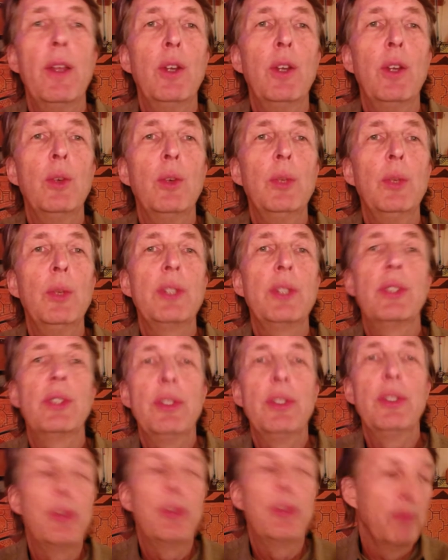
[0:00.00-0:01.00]
which
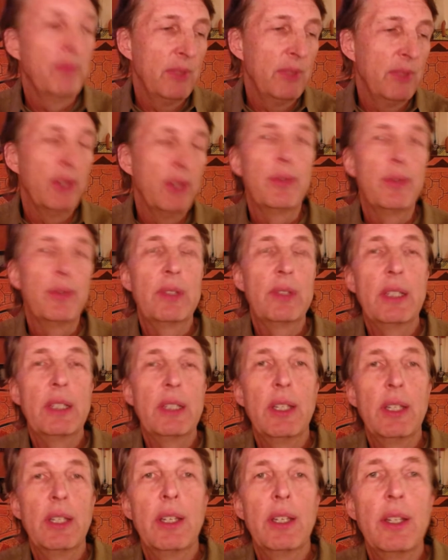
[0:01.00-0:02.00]
is,
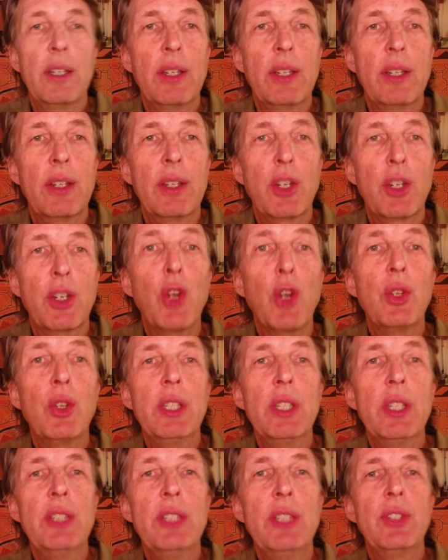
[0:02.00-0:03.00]

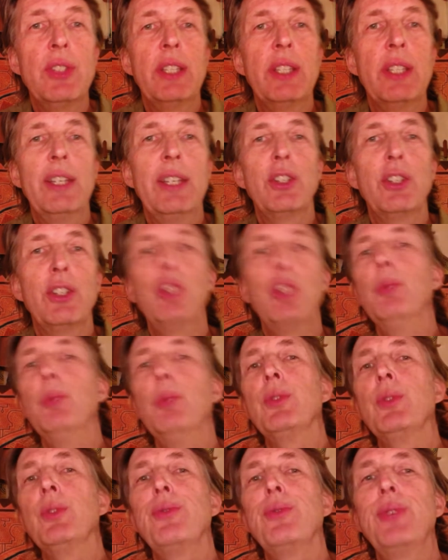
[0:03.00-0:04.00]
currently is that they are
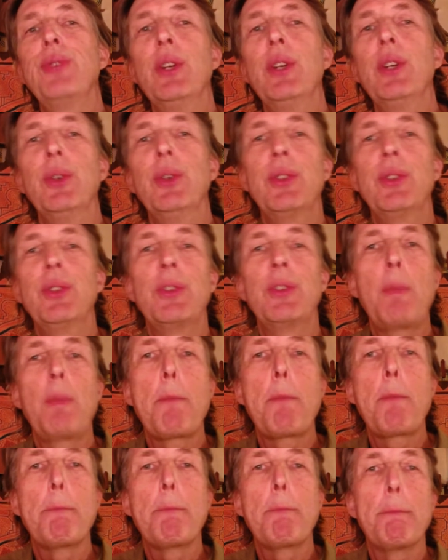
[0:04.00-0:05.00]
tombs of pharaohs.
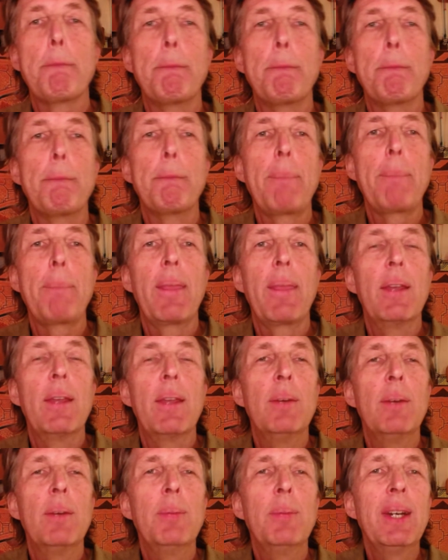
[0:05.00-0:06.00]

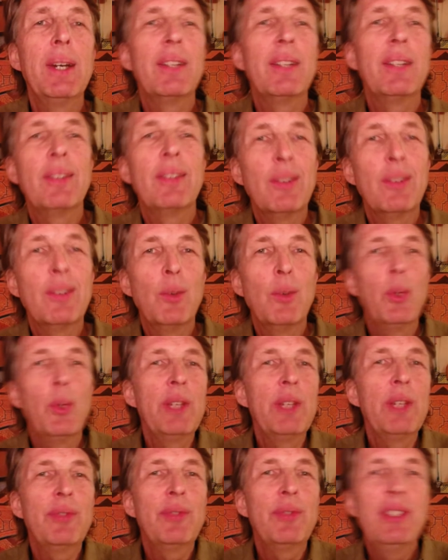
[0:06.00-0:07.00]
But what
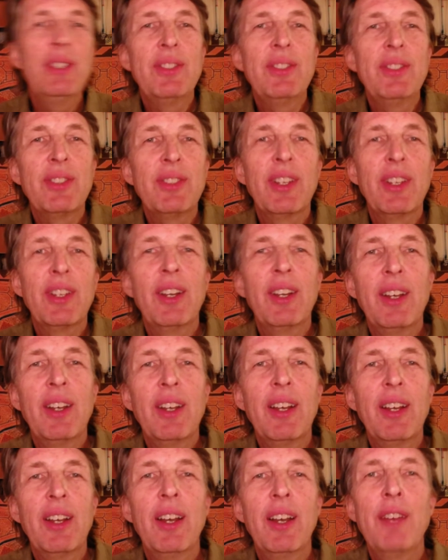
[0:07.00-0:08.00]
if these
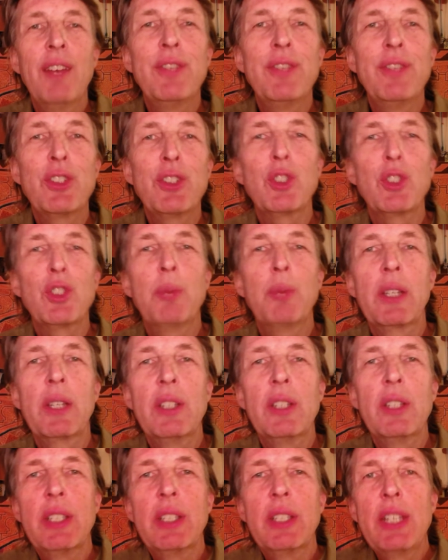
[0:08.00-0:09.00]
official
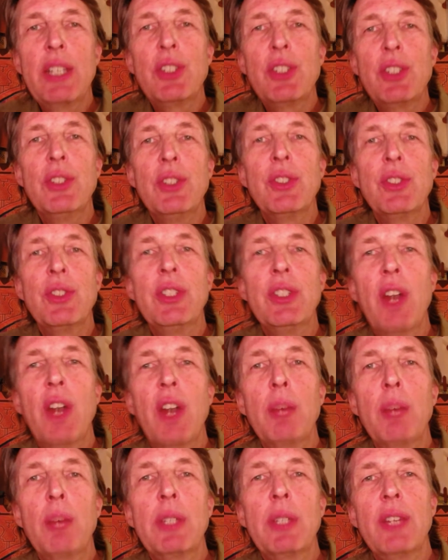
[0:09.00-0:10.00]
speculations and
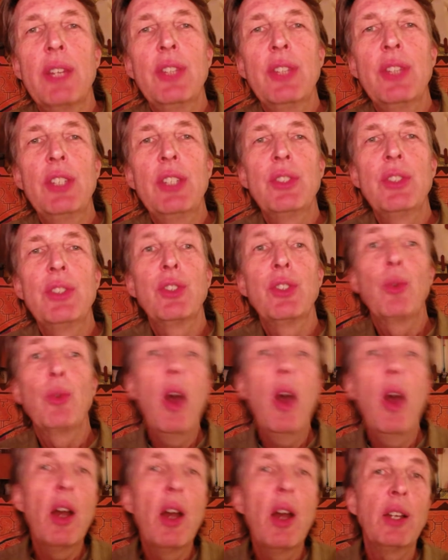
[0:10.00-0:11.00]
dogmatizations are
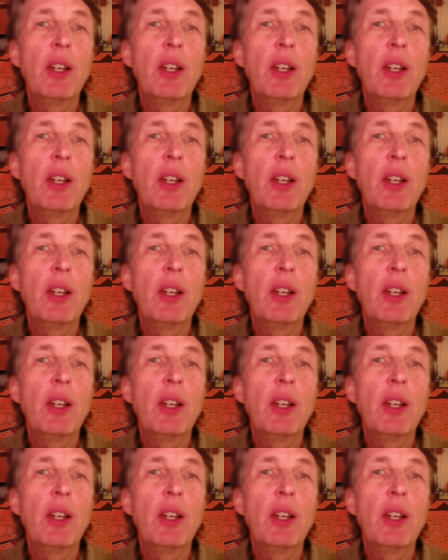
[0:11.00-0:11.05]
wrong?